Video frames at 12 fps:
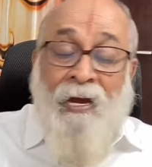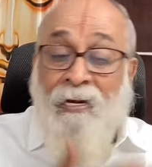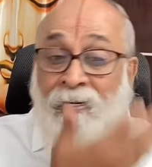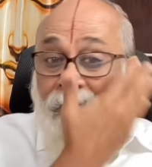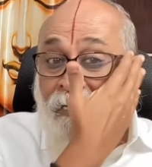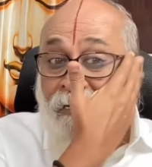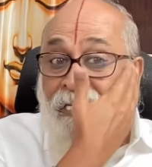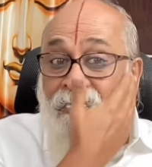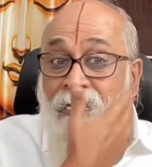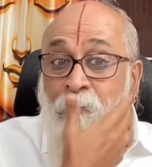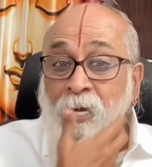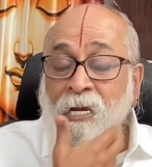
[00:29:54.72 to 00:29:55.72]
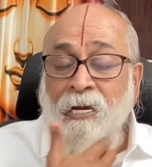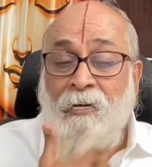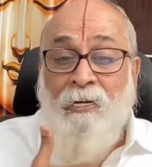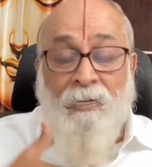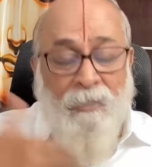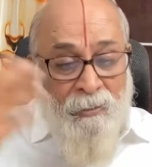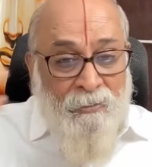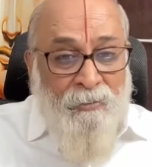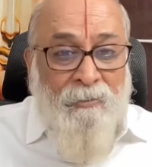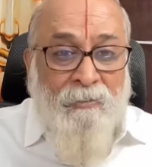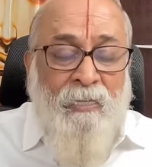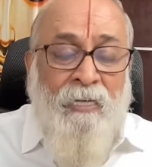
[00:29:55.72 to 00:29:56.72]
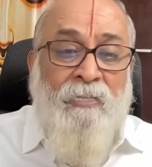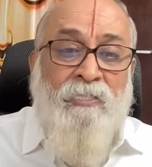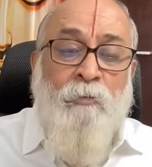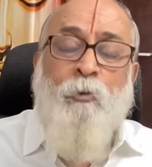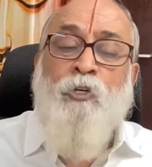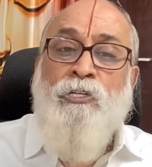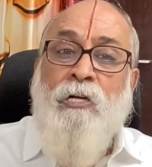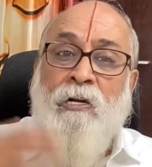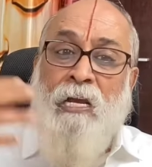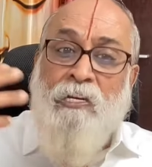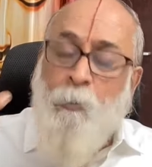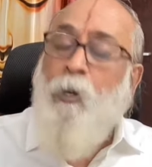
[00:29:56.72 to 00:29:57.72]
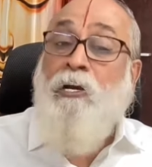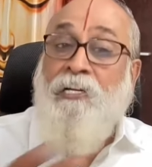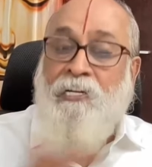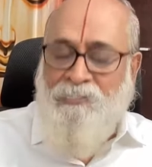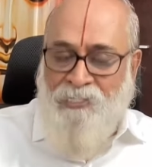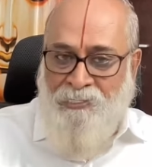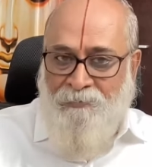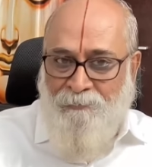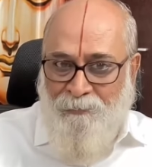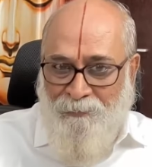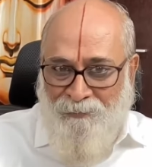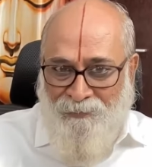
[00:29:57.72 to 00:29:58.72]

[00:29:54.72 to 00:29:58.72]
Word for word: And the reason behind it is there is emotional exploitation.